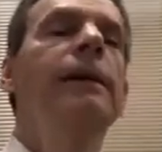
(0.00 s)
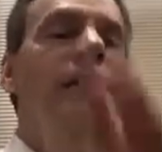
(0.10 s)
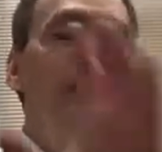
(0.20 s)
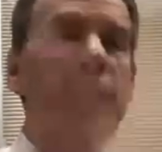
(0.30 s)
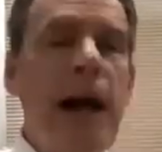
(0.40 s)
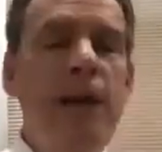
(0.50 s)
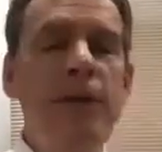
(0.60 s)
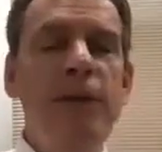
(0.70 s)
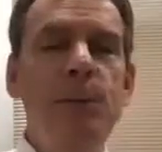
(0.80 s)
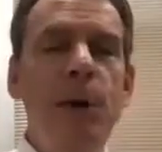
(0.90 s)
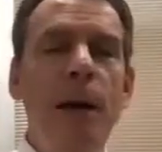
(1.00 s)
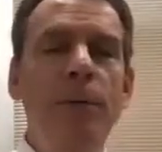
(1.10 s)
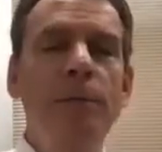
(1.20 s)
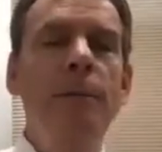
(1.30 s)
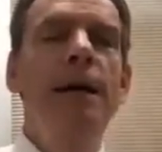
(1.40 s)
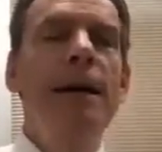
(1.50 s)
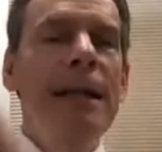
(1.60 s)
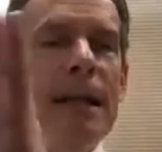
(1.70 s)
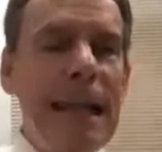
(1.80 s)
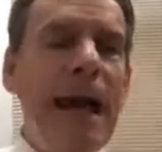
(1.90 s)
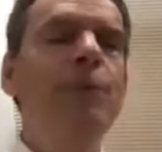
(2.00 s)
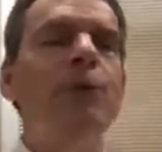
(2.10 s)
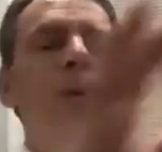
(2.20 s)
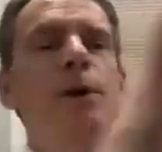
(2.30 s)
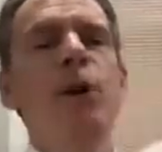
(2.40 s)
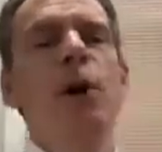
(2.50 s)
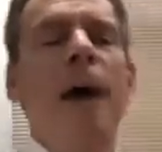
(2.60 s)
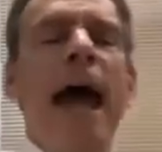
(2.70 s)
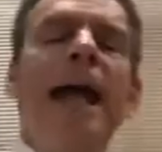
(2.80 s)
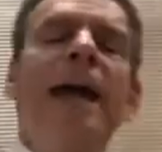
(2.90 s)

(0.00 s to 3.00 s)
that they're having this problem, laboratories go back